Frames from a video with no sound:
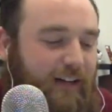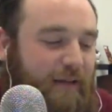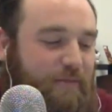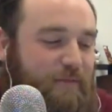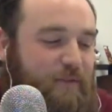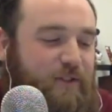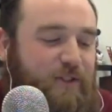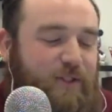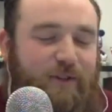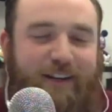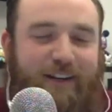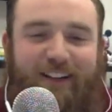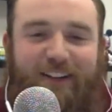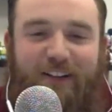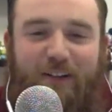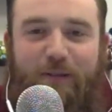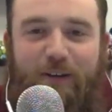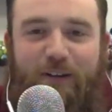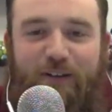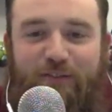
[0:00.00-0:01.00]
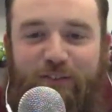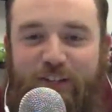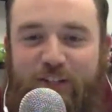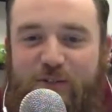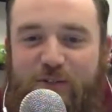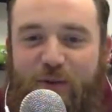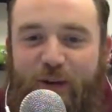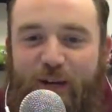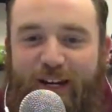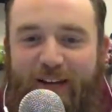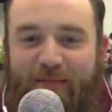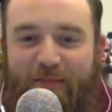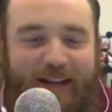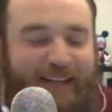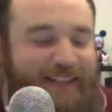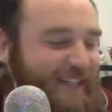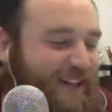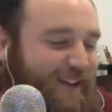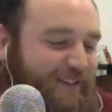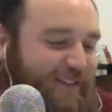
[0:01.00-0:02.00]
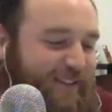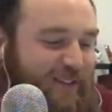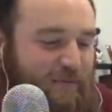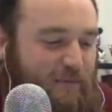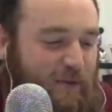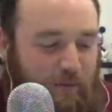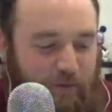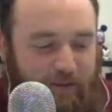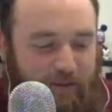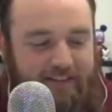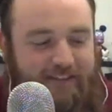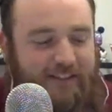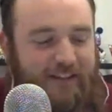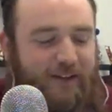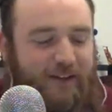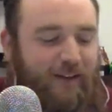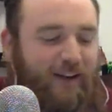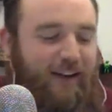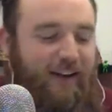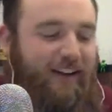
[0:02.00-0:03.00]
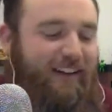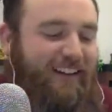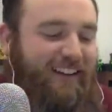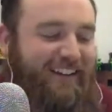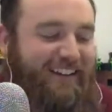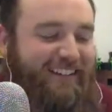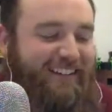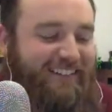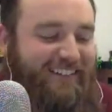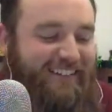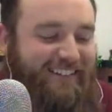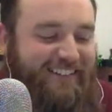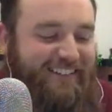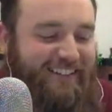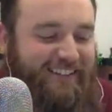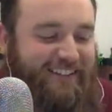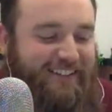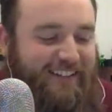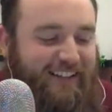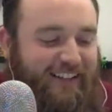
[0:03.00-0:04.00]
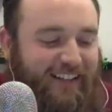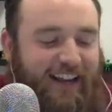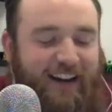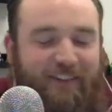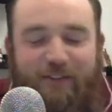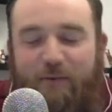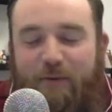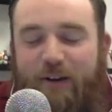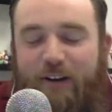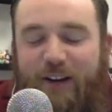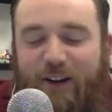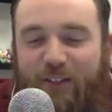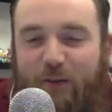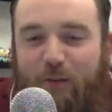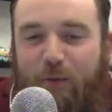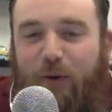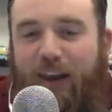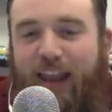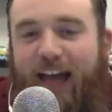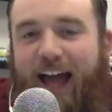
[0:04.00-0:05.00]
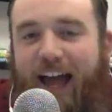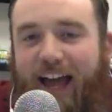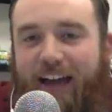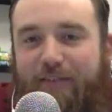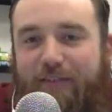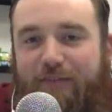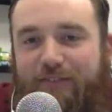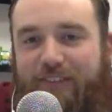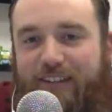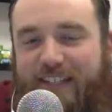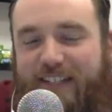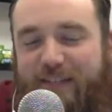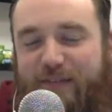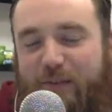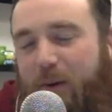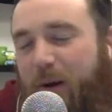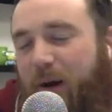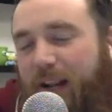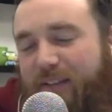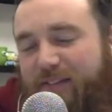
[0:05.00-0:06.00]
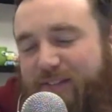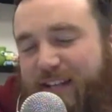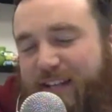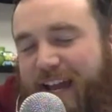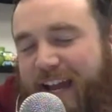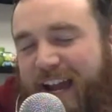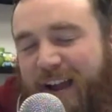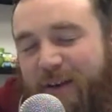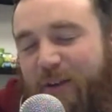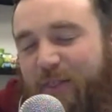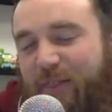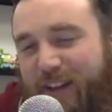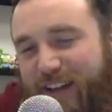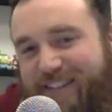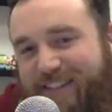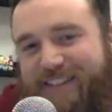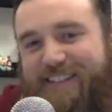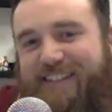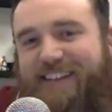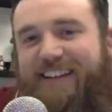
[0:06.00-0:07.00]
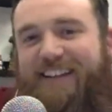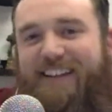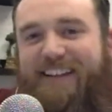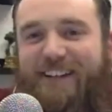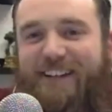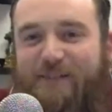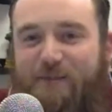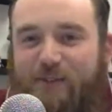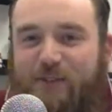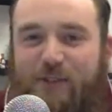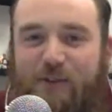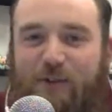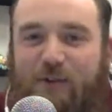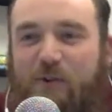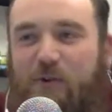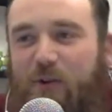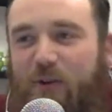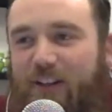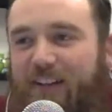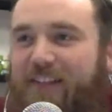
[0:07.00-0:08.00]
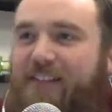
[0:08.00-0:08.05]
I'm just doing a little bit of retweeting myself at the moment, so to let everyone know that we're live, because everyone loves to hang out with us because we're so cool.